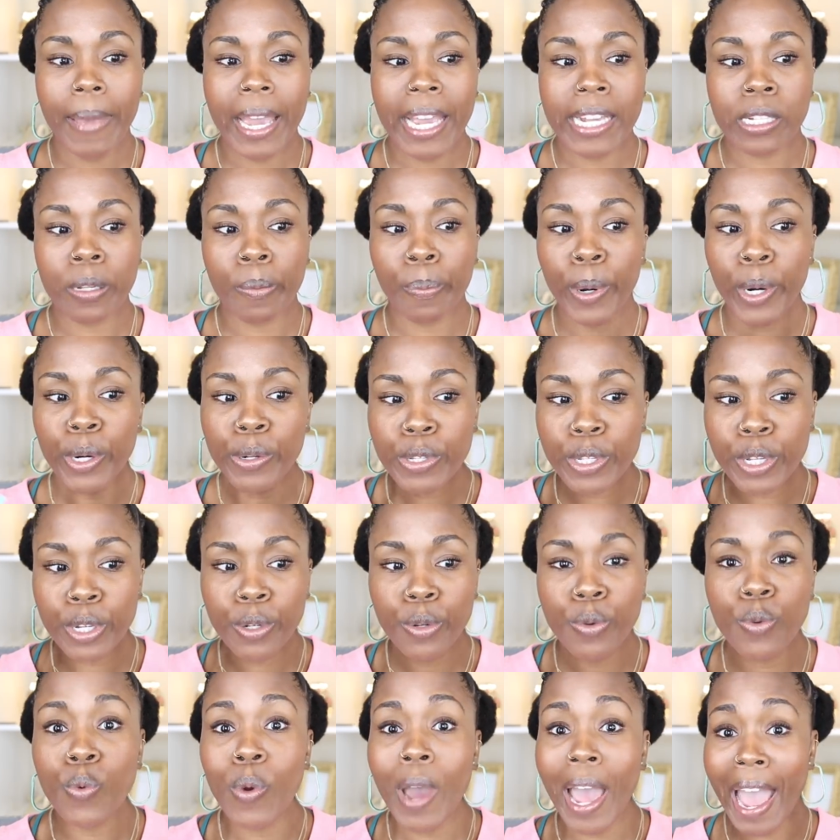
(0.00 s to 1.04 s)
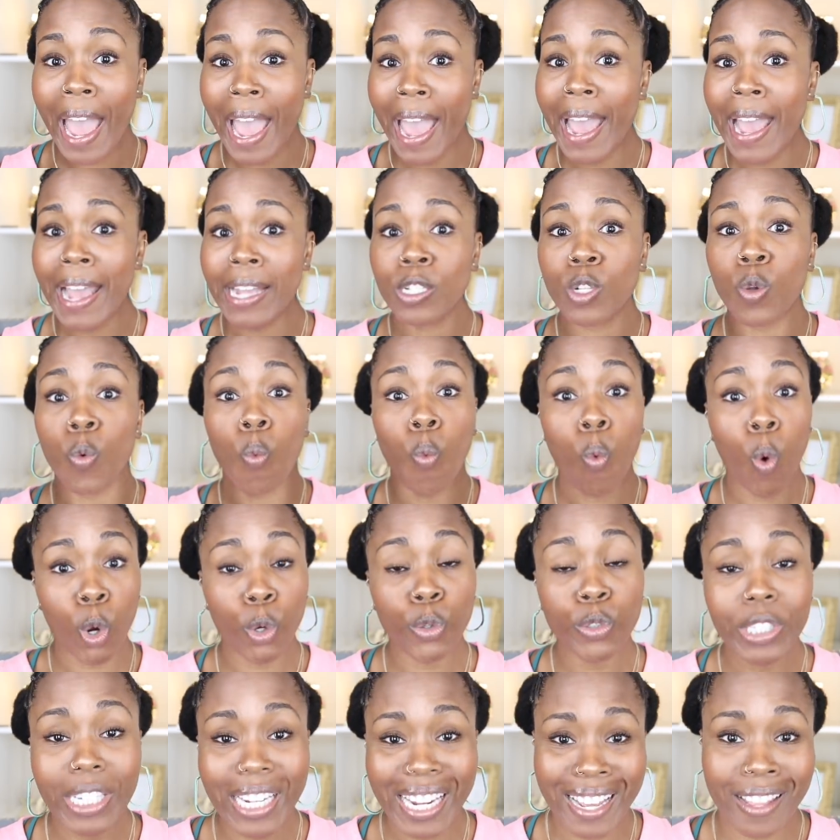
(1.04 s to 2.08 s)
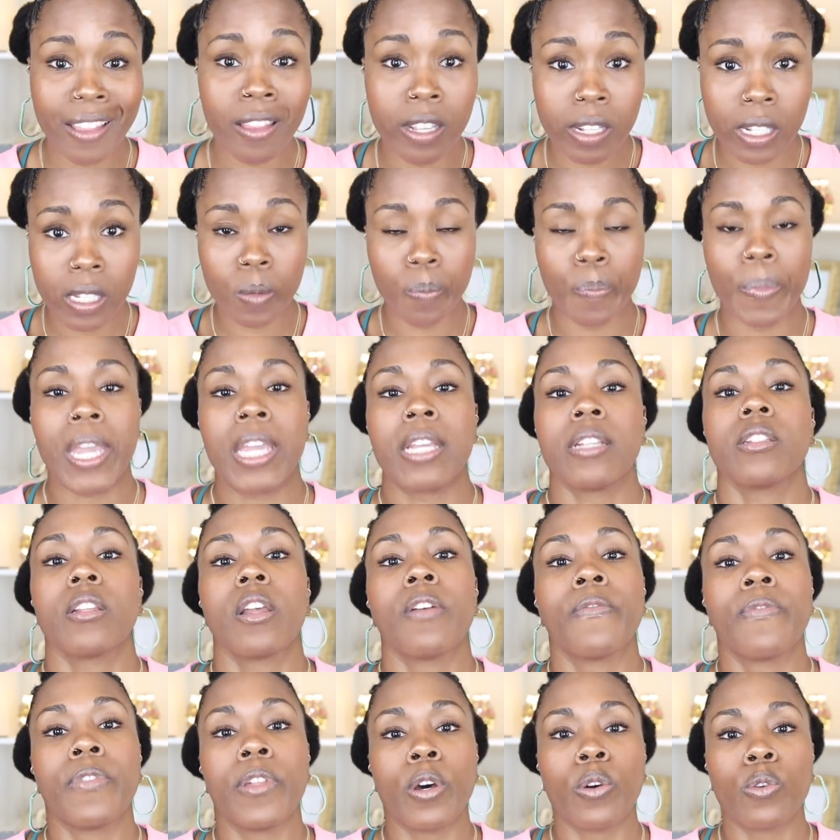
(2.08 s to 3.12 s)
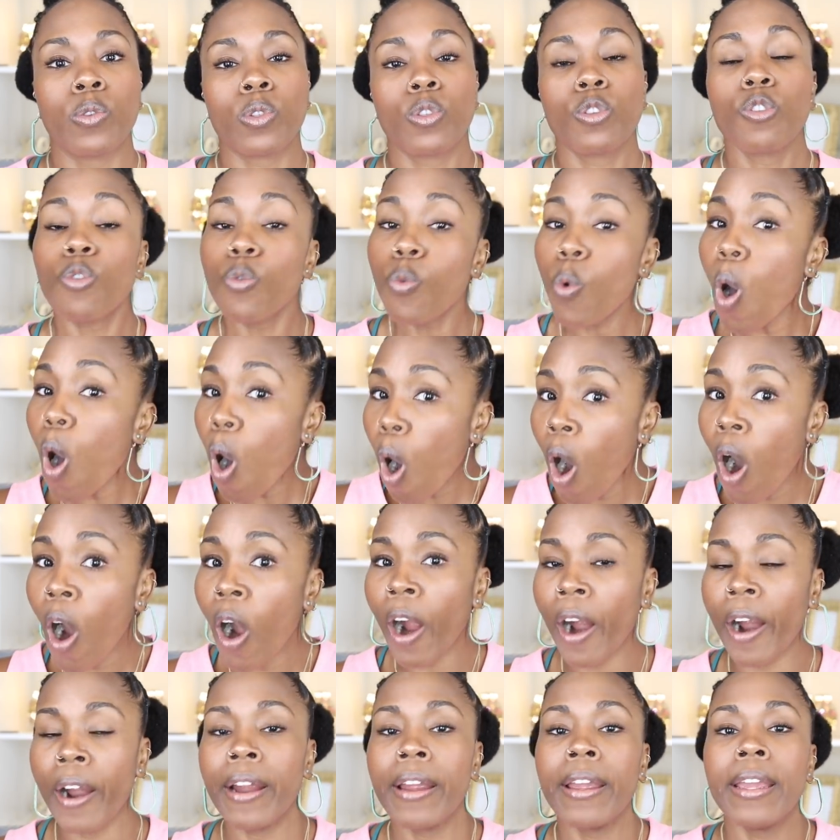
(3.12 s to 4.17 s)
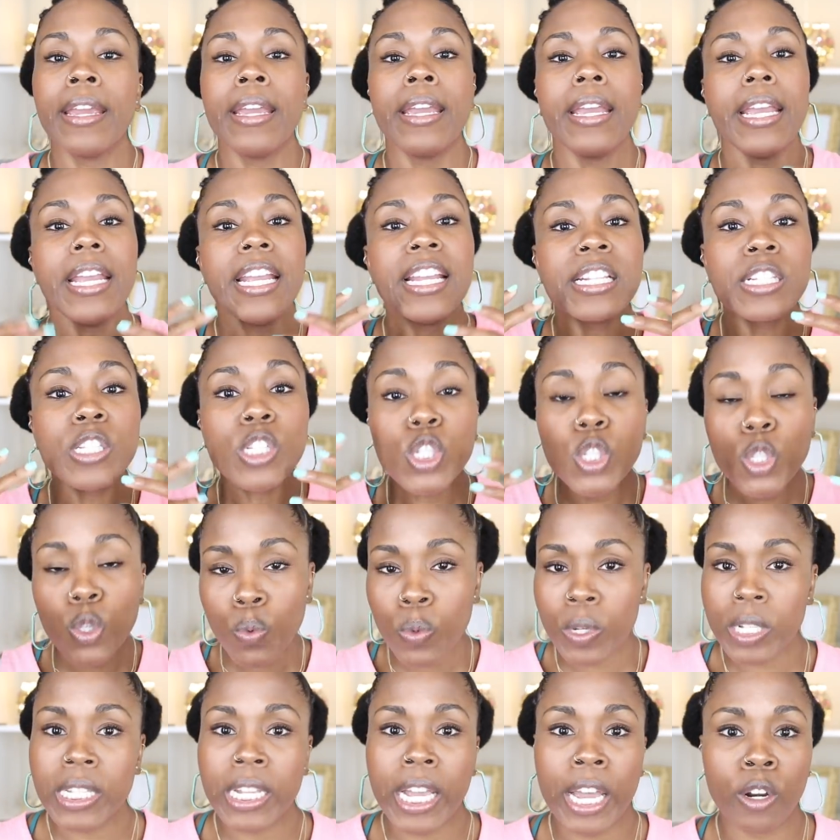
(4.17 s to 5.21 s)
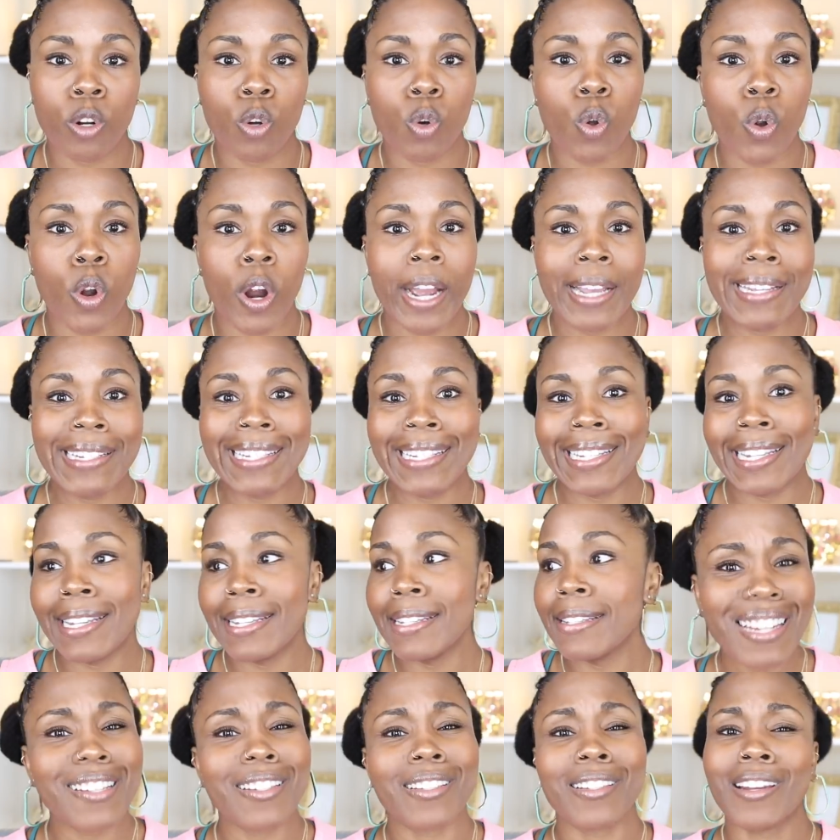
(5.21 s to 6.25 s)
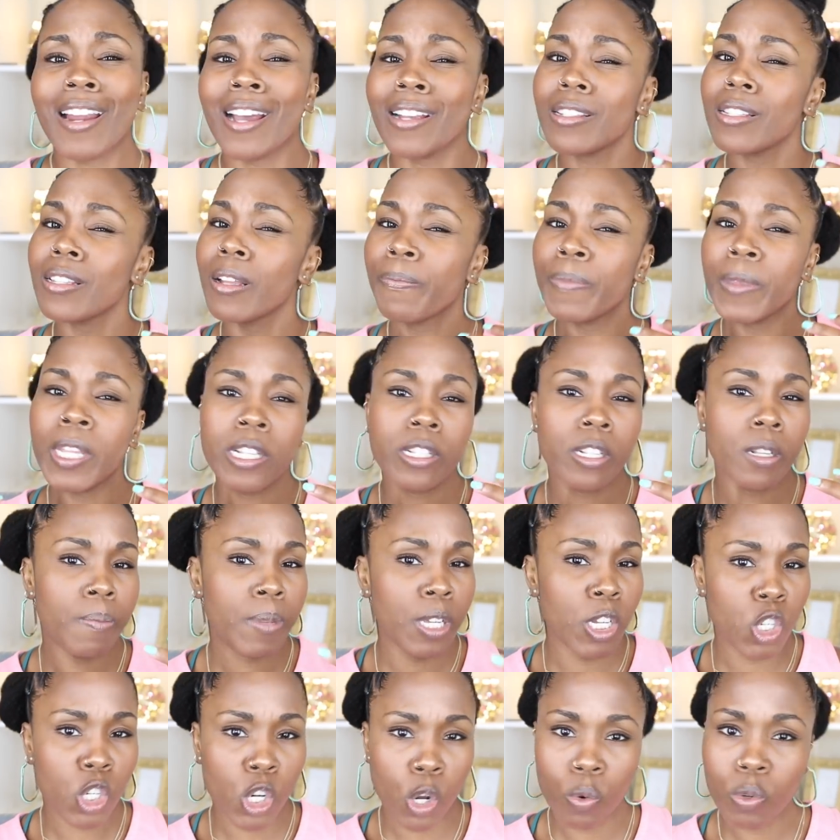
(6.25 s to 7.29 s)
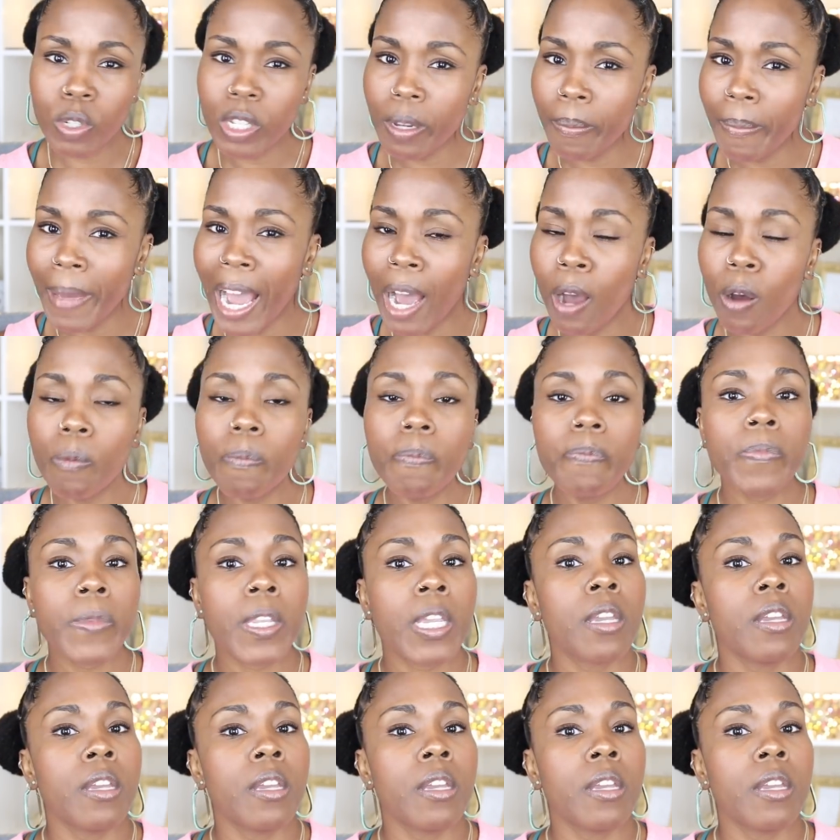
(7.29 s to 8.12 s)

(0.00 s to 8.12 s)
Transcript: As a person who has worked in the space of those who are in suicidal crisis. It's not something to be joked about.